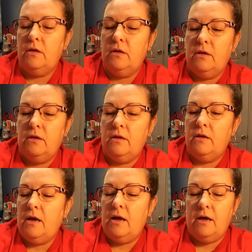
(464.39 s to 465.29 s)

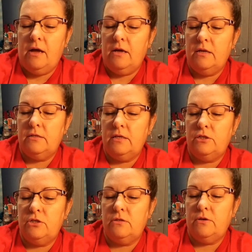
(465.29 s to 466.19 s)
I just
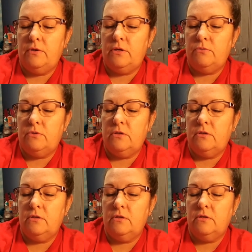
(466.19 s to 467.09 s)
think she's so cute.
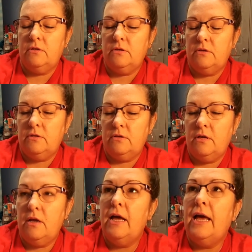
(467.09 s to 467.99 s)

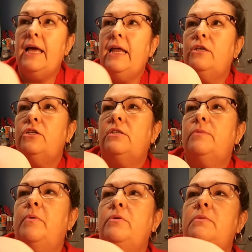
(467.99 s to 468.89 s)
And she's
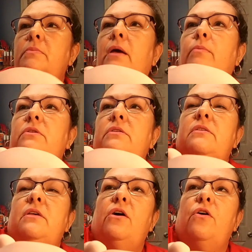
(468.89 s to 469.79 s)
supposed to be able to
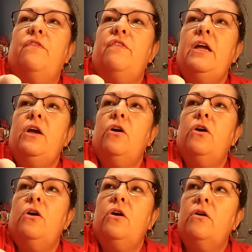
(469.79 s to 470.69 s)
suck her
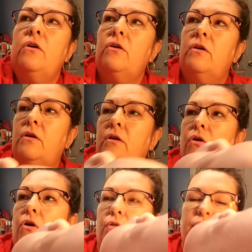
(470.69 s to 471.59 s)
finger,
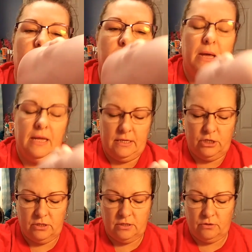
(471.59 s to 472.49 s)
or her thumb, I guess.
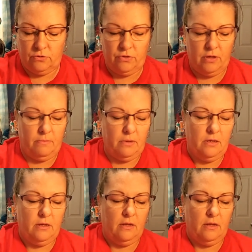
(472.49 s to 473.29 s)
She sucks her thumb.